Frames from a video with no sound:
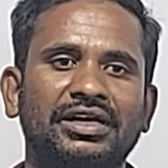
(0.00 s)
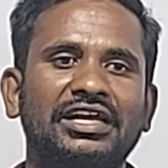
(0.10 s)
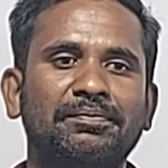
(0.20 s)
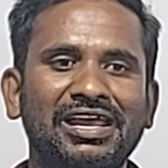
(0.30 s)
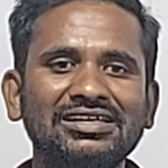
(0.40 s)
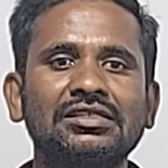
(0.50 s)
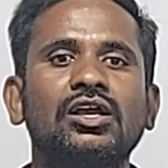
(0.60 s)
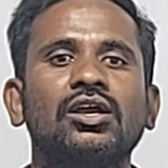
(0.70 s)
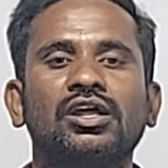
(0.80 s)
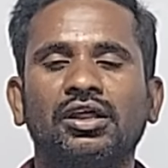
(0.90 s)
It means
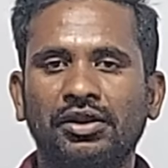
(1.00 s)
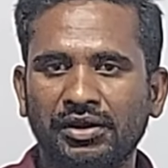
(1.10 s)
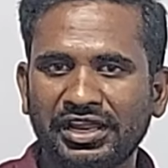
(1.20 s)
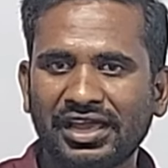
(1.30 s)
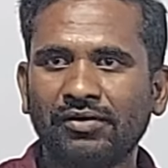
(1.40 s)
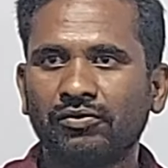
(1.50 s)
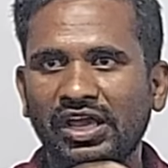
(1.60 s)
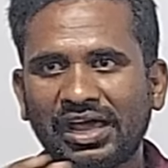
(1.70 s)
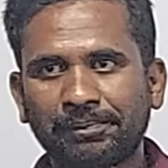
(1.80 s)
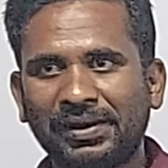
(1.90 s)
we are
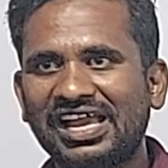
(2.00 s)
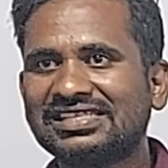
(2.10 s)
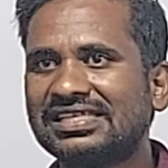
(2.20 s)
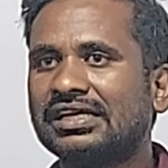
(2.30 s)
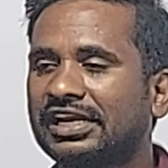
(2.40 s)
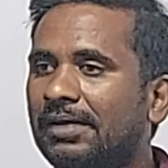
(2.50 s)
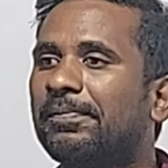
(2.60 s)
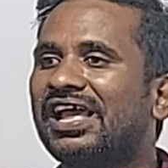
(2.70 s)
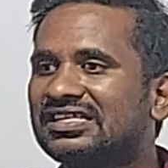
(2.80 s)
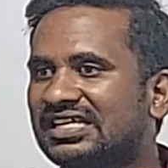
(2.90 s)

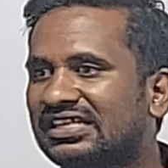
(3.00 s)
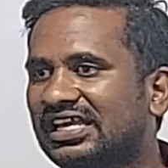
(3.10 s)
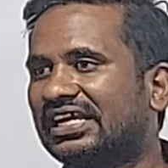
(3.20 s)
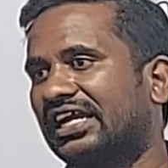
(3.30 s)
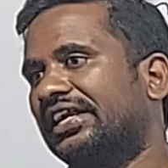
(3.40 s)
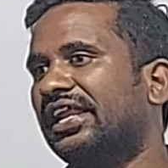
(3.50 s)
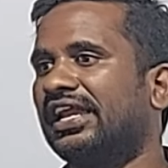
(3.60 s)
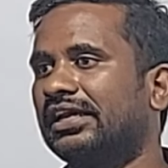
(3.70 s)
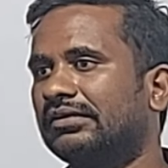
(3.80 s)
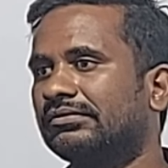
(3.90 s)
replacing the
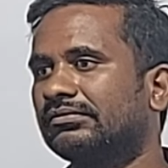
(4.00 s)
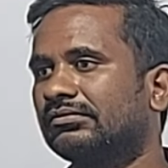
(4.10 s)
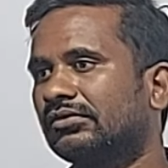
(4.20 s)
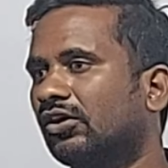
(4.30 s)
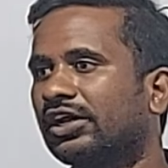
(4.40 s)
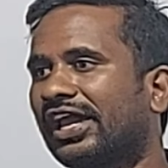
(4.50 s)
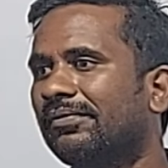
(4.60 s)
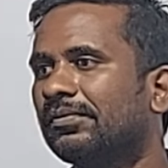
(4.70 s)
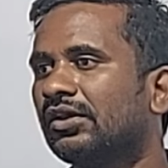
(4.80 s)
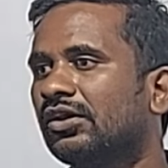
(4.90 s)
kidney.
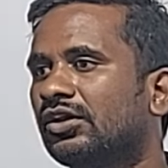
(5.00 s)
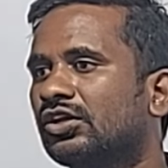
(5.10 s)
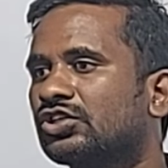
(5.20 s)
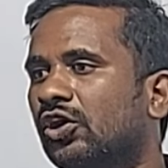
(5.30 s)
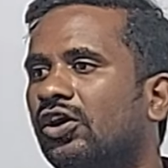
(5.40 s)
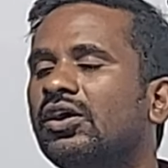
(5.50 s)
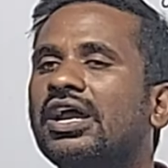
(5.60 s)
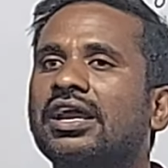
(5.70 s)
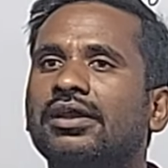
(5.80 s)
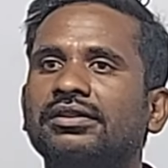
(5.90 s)
Okay, so
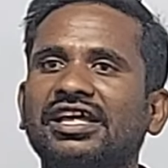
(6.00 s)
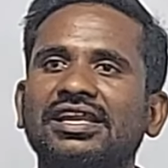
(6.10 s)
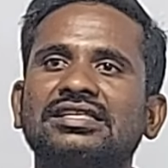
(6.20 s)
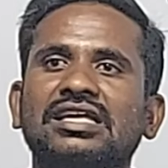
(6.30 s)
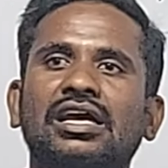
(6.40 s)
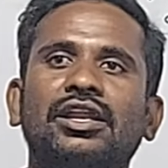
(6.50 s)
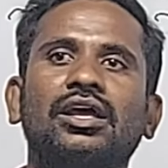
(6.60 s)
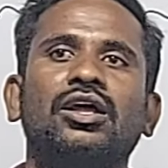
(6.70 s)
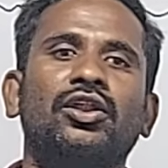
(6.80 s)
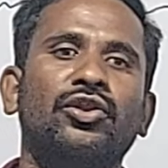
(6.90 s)
there is
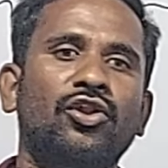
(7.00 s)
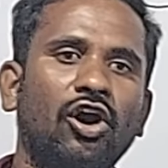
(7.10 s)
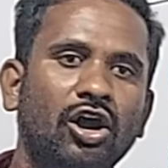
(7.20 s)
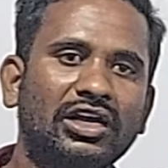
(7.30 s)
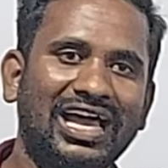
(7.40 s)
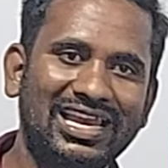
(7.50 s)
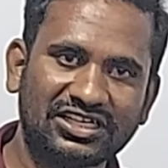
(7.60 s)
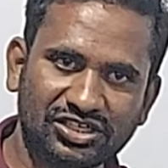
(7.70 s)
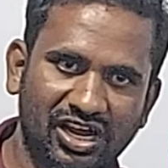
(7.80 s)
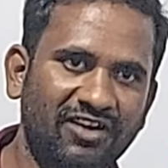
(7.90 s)
no
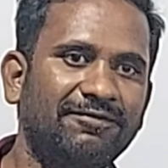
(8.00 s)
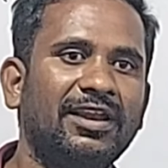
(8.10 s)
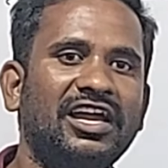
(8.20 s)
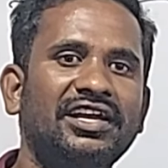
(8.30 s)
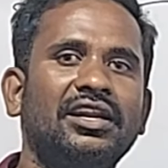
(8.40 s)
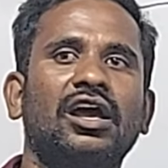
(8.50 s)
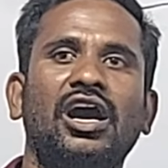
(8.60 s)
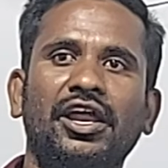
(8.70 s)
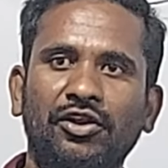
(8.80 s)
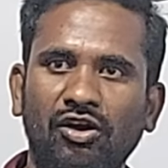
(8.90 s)
collection of blood
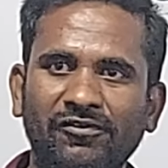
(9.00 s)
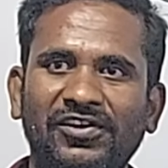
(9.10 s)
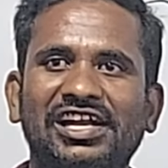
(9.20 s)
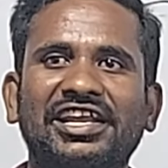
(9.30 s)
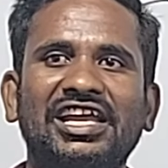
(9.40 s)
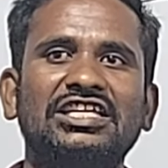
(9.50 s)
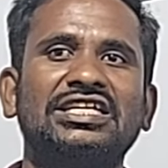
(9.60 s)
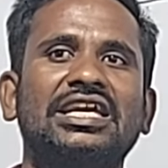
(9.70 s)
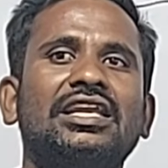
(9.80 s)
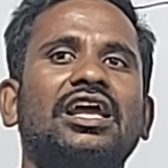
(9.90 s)
or no
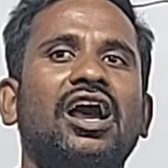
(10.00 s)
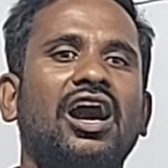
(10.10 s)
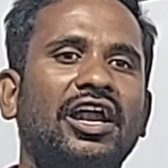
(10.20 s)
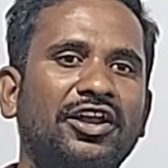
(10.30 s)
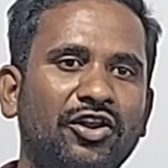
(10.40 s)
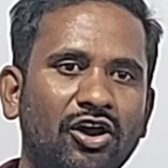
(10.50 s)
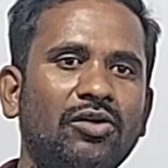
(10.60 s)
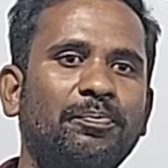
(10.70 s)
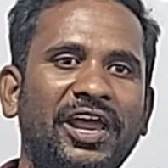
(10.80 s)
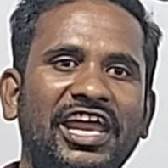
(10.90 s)
filtration and
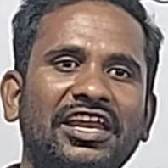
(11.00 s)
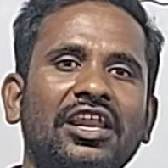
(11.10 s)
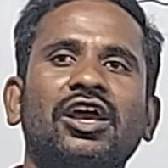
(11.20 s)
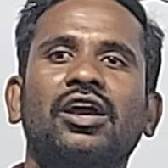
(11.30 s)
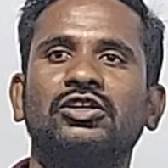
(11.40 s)
no pain.